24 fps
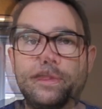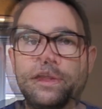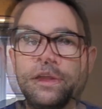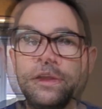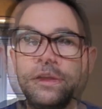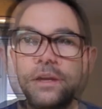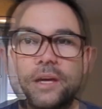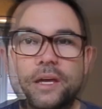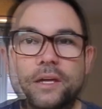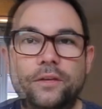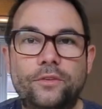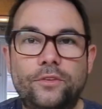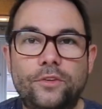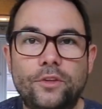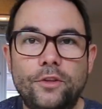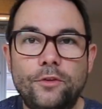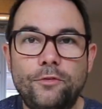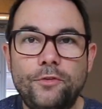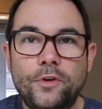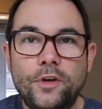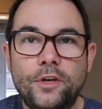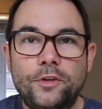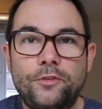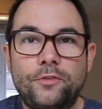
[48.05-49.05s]
Okay, so the
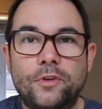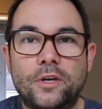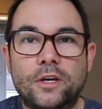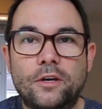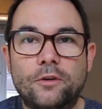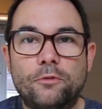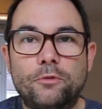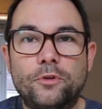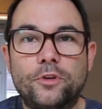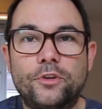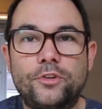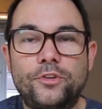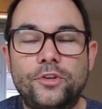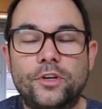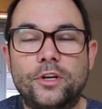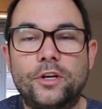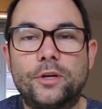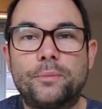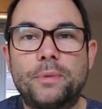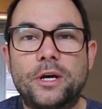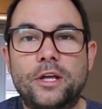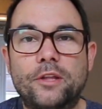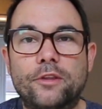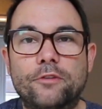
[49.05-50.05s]
first thing I want to show you
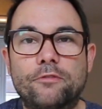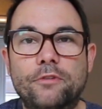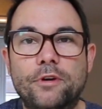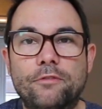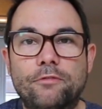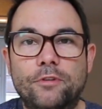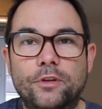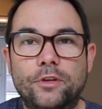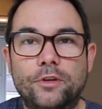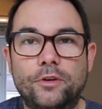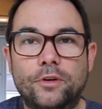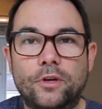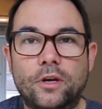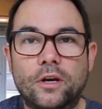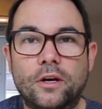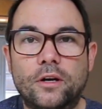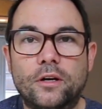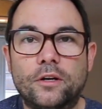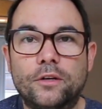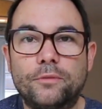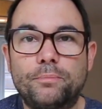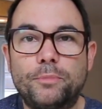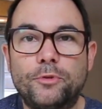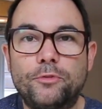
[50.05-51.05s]
about the Revolut
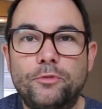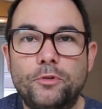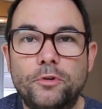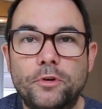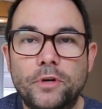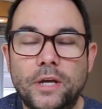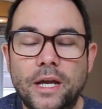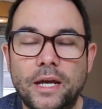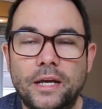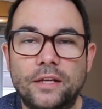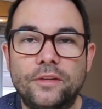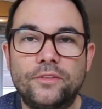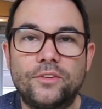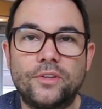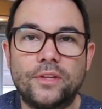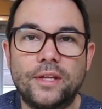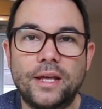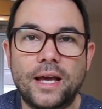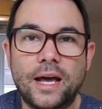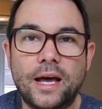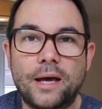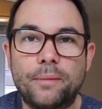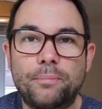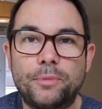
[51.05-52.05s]
card, before I get into the
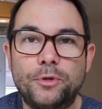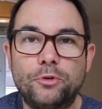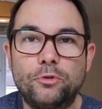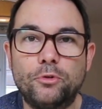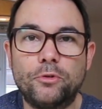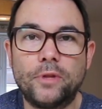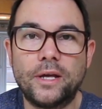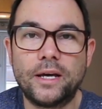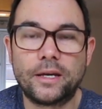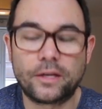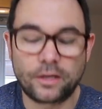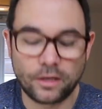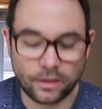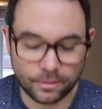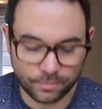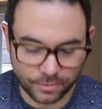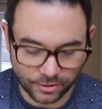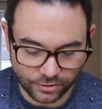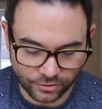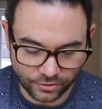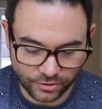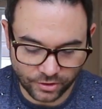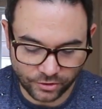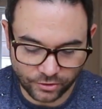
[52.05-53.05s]
app and all that
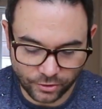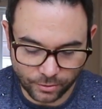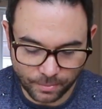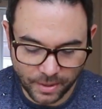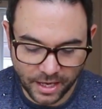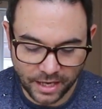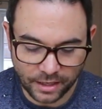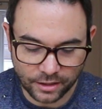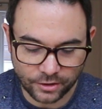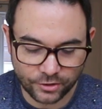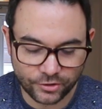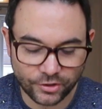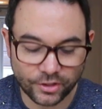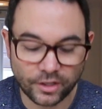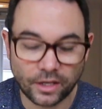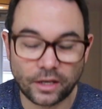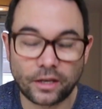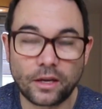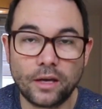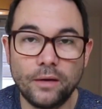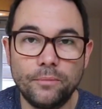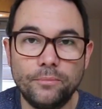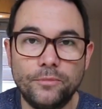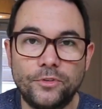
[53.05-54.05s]
gubbins, is the packaging
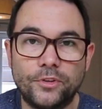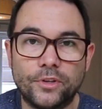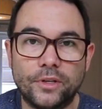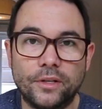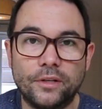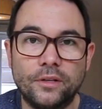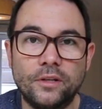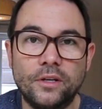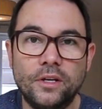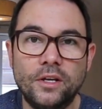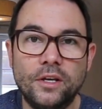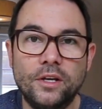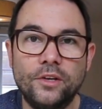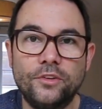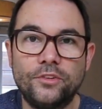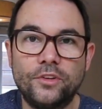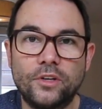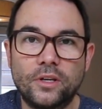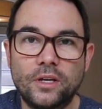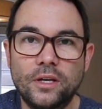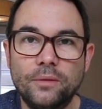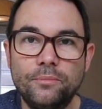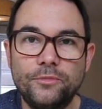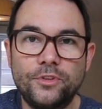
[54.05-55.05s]
it comes in.
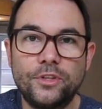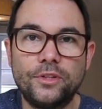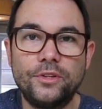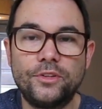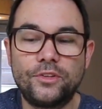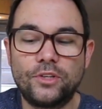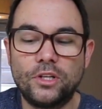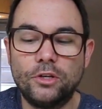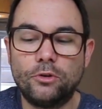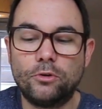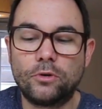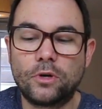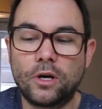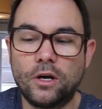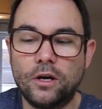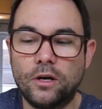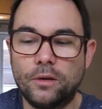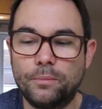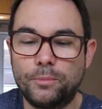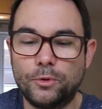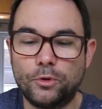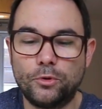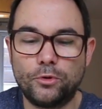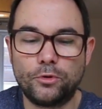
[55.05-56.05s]
So it comes in this little
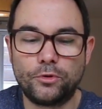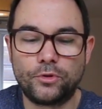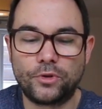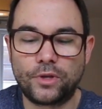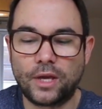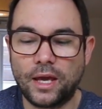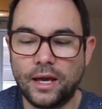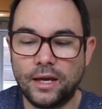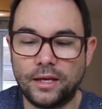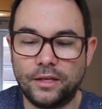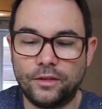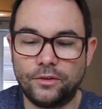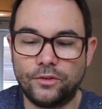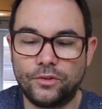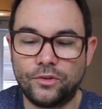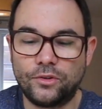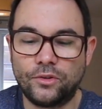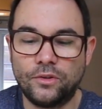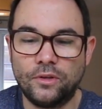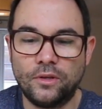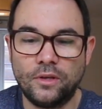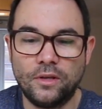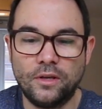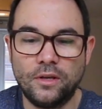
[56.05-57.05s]
cardboard
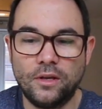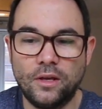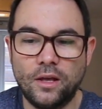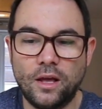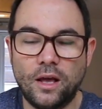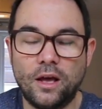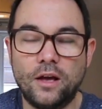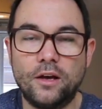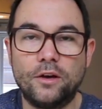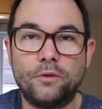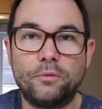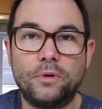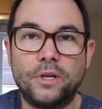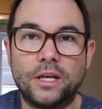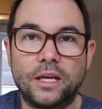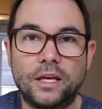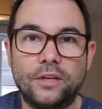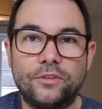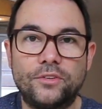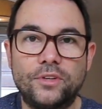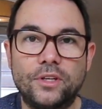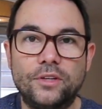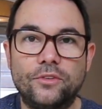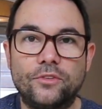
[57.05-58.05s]
case. When it
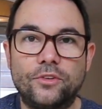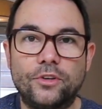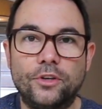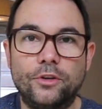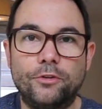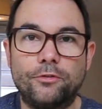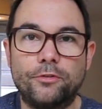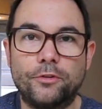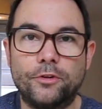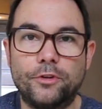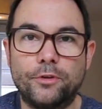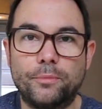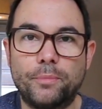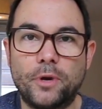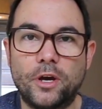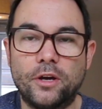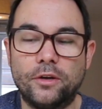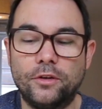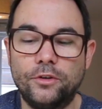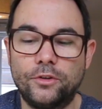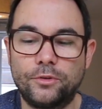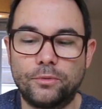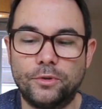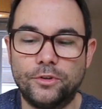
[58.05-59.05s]
gets sent to you through the
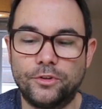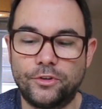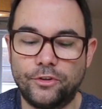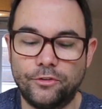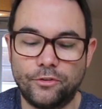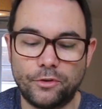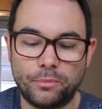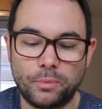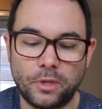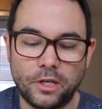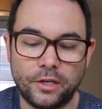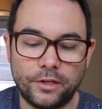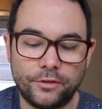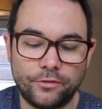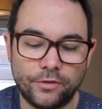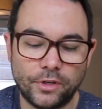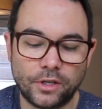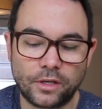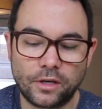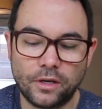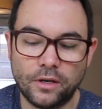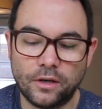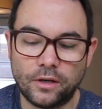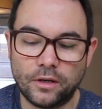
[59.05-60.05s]
post once you've applied for
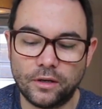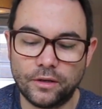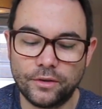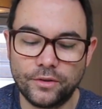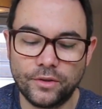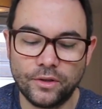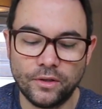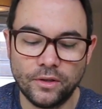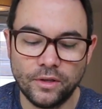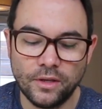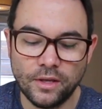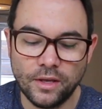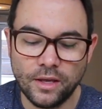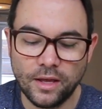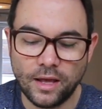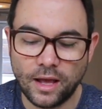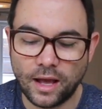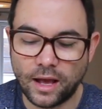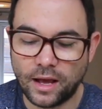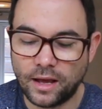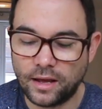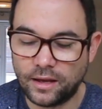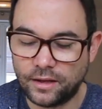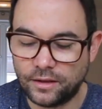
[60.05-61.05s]
your card,
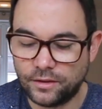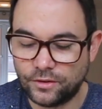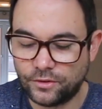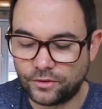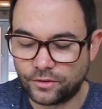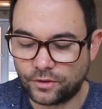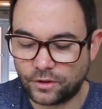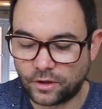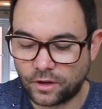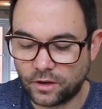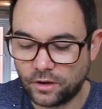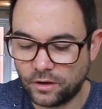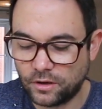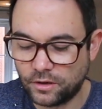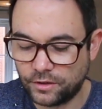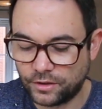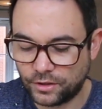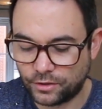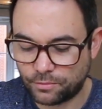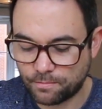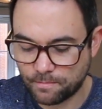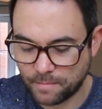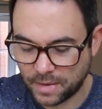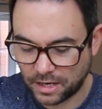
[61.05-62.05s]
and the card
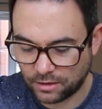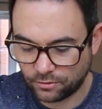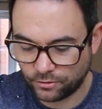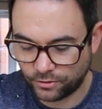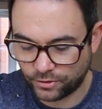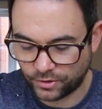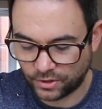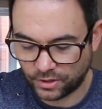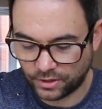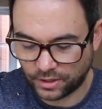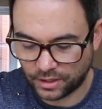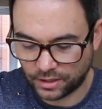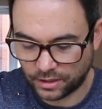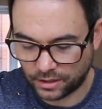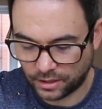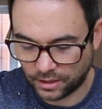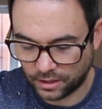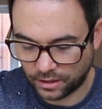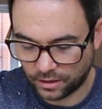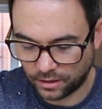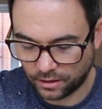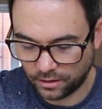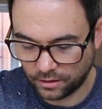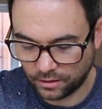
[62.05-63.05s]
is mounted in
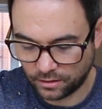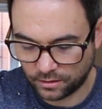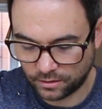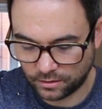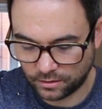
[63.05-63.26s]
here.